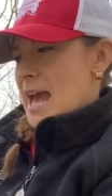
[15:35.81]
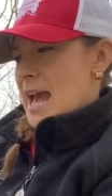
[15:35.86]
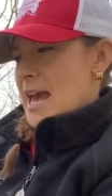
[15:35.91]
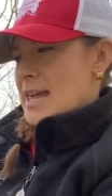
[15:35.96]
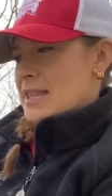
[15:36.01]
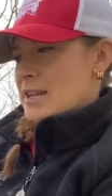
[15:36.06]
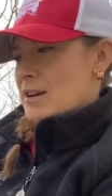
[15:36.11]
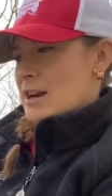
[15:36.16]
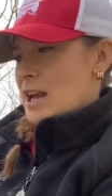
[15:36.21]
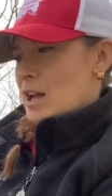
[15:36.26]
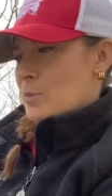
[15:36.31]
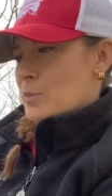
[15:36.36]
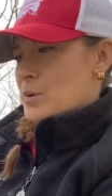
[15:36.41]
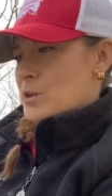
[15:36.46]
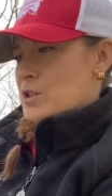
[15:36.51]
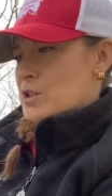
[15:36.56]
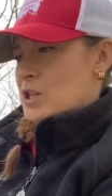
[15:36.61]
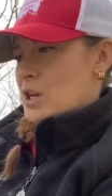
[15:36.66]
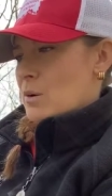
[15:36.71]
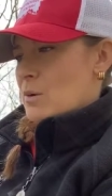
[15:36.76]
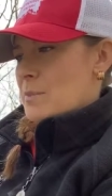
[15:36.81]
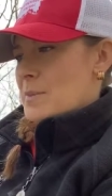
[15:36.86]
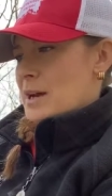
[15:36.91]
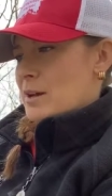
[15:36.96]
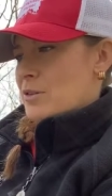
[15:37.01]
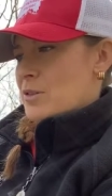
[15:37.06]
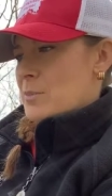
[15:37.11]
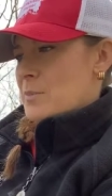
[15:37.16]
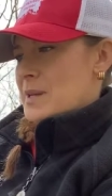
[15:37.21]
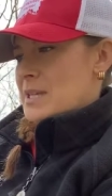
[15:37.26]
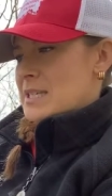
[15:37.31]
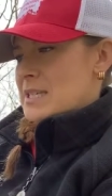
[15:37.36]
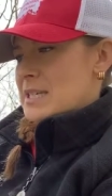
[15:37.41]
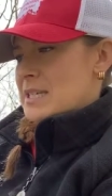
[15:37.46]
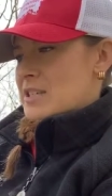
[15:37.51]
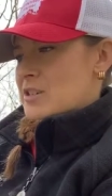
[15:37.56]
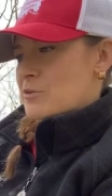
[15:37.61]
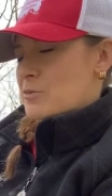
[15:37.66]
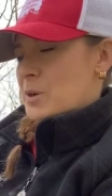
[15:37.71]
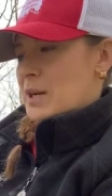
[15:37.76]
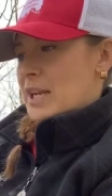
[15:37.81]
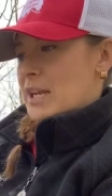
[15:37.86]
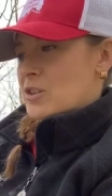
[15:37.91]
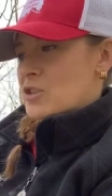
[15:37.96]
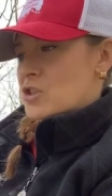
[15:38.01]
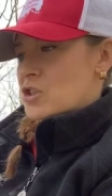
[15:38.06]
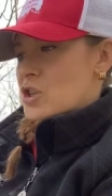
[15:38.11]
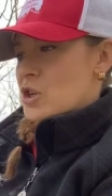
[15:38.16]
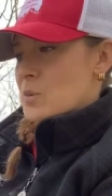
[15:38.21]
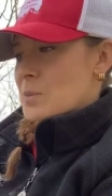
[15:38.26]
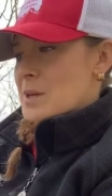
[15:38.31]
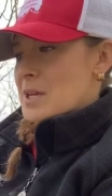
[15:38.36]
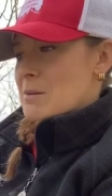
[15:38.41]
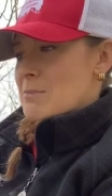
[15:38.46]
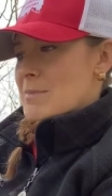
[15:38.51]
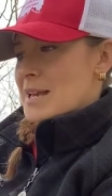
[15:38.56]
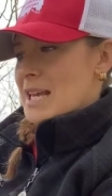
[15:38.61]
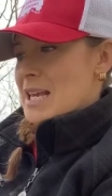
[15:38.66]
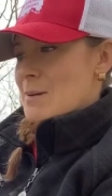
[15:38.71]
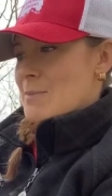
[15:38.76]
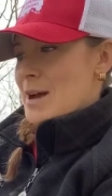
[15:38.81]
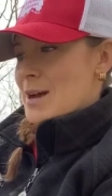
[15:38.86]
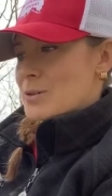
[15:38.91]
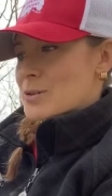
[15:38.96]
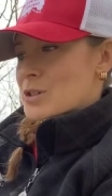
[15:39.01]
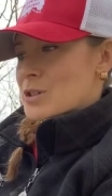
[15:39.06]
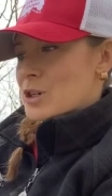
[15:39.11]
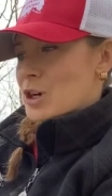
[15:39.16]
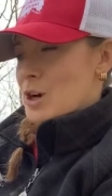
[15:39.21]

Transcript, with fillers: and their helpers go about the business of bringing Snoopy, Mickey Mouse,